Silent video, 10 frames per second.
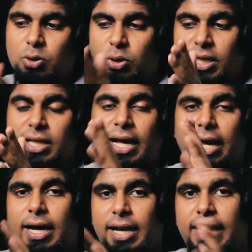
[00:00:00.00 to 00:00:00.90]
so that the
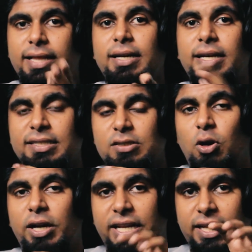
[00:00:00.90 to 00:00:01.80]
leather does
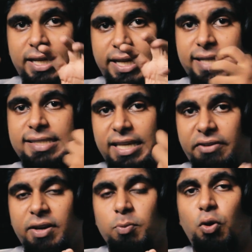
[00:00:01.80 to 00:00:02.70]
not gets
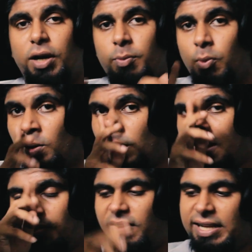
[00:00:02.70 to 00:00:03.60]
even more and more
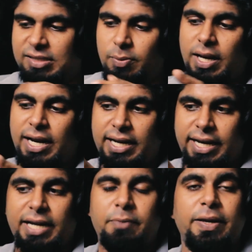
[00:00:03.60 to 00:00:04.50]
flexible, and
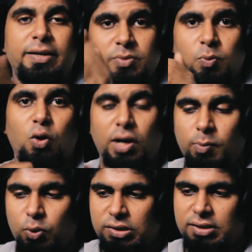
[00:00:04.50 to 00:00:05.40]
it becomes more and
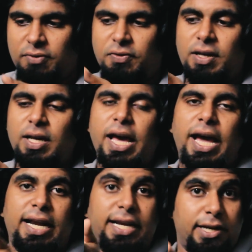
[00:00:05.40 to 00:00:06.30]
more stiffer,
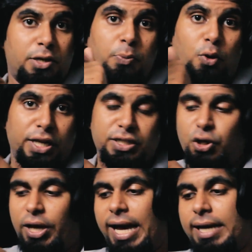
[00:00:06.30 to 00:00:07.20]
and it protects
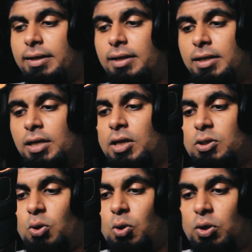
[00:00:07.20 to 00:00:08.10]
your ankle.
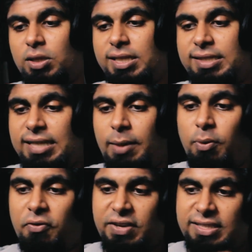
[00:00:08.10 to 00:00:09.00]
So these type
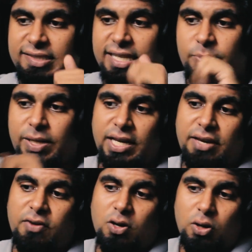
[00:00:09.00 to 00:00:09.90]
of features has been
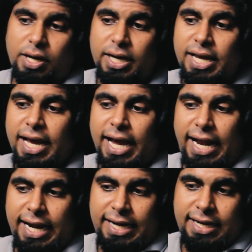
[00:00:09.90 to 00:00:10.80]
given on it.
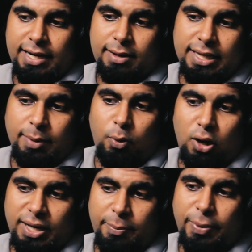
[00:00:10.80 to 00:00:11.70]
And the
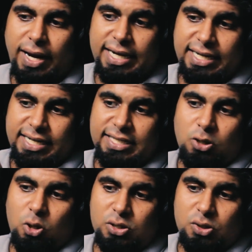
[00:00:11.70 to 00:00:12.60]
bottom part is
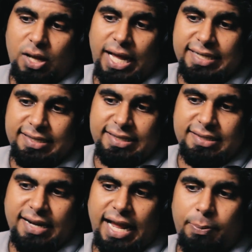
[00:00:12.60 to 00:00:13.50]
also has a
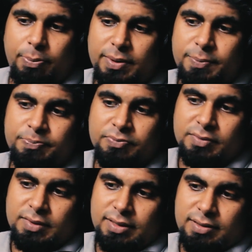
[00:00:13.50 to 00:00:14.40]
strap
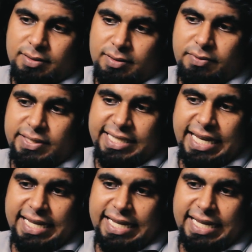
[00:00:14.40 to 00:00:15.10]
which